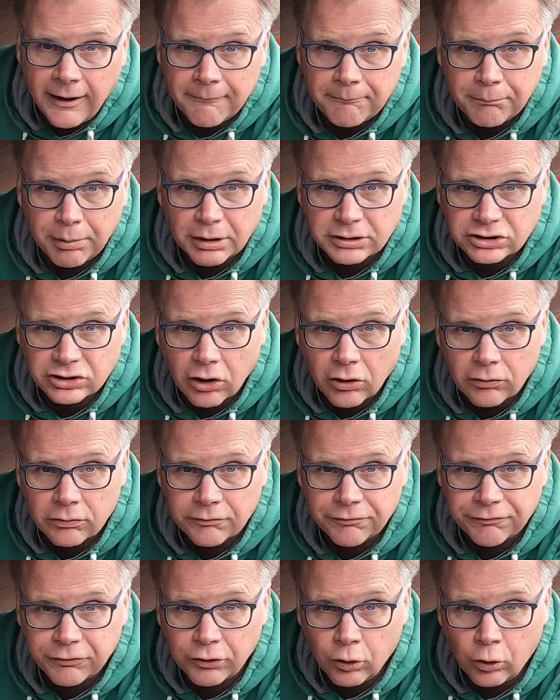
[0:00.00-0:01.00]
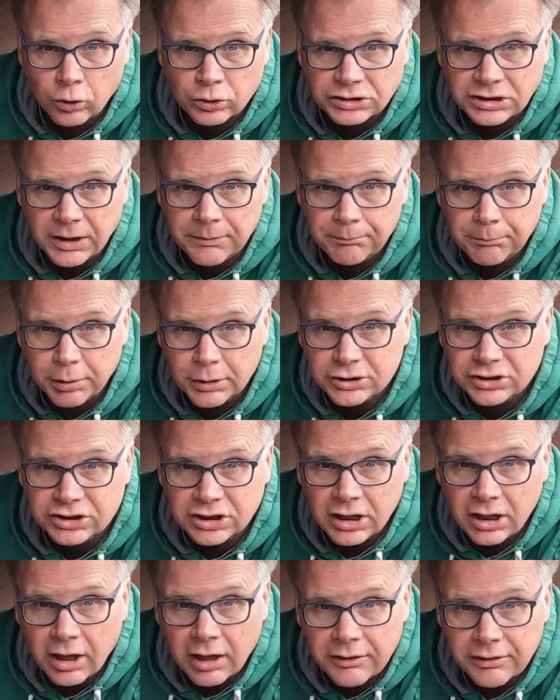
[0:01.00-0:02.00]
but on floor timbers
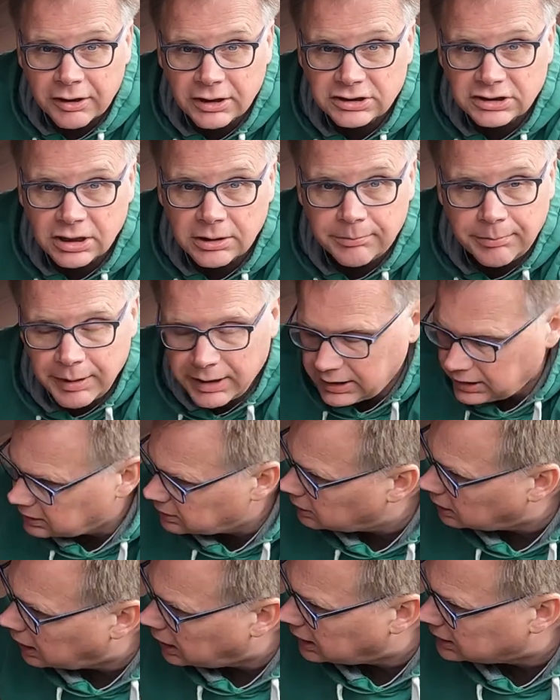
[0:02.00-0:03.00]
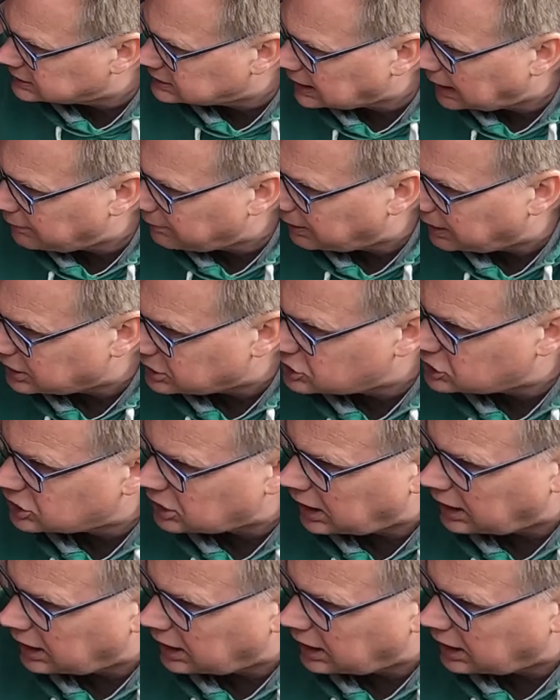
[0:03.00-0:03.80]
that had been damaged,